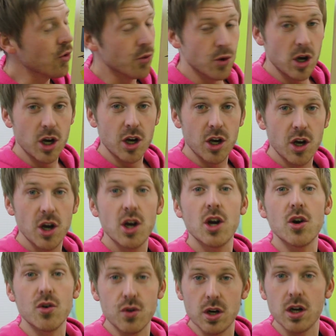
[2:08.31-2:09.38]
r,
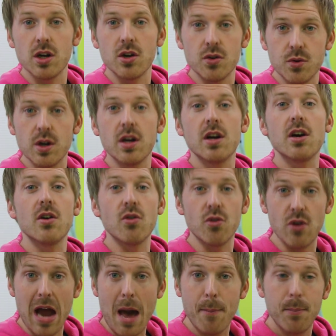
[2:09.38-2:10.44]
r, r,
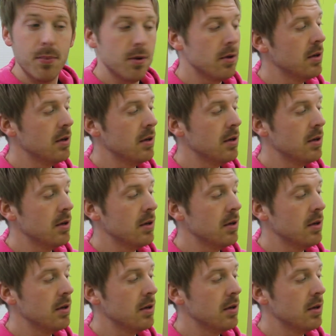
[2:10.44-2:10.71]
rap,